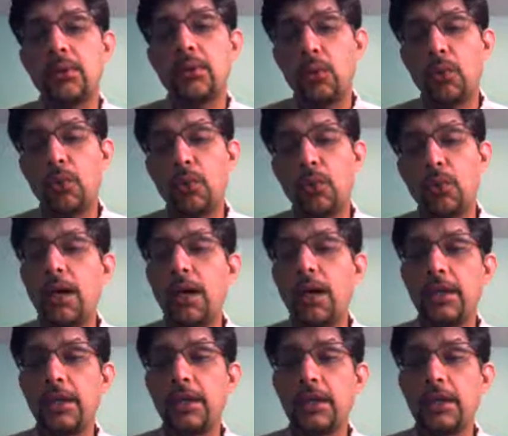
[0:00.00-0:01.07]
ODI
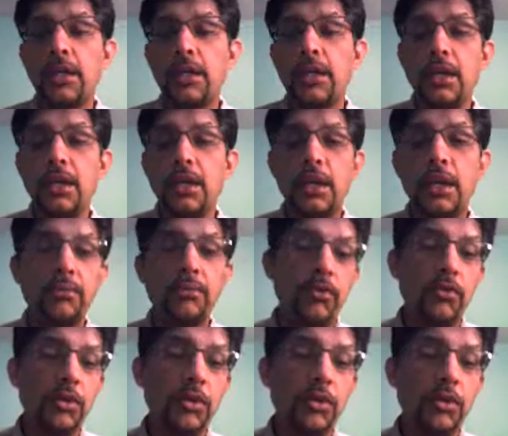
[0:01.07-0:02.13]

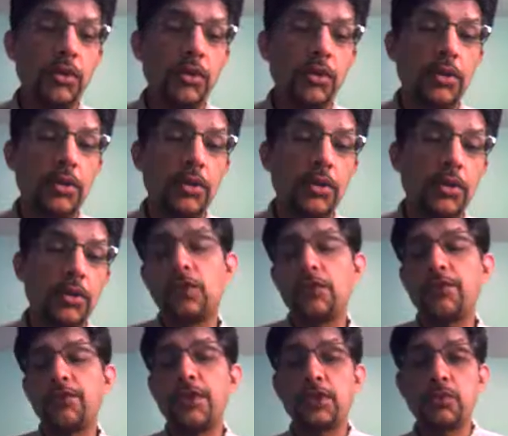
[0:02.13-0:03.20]
would be starting. As you know, the
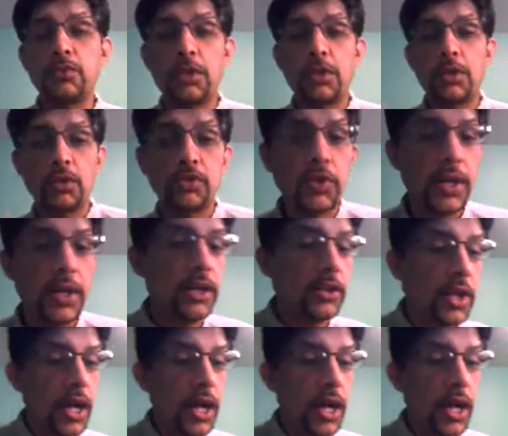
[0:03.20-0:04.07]
first one was rained